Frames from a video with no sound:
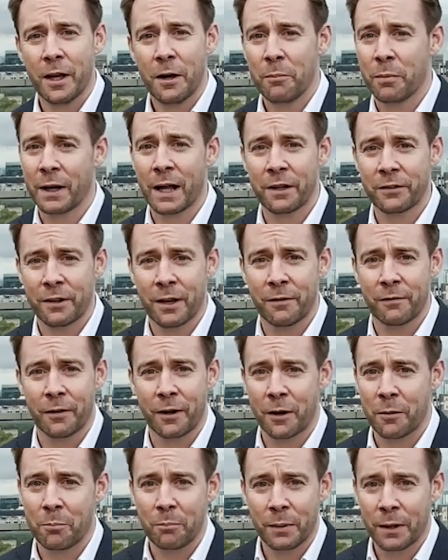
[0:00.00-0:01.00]
but as
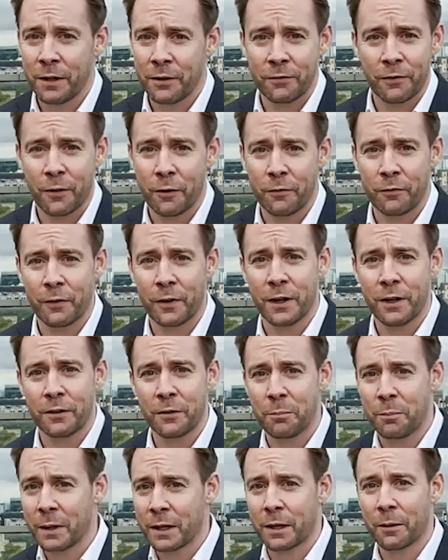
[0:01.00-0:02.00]
ever, please feel free to
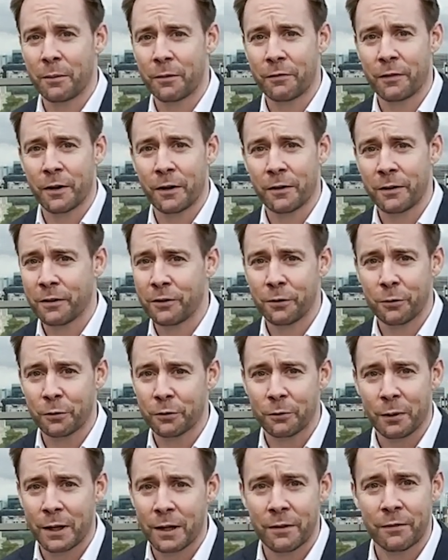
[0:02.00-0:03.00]
pick up the phone and talk
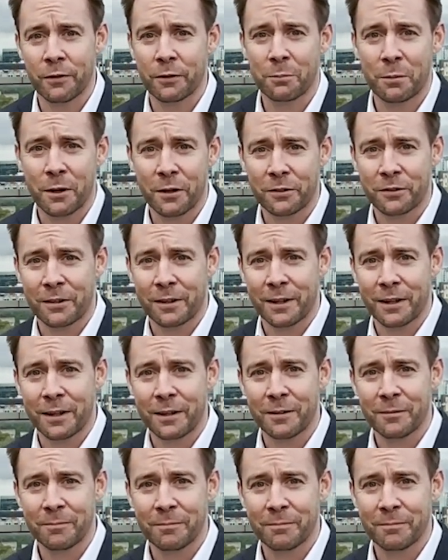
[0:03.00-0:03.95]
to any of us personally.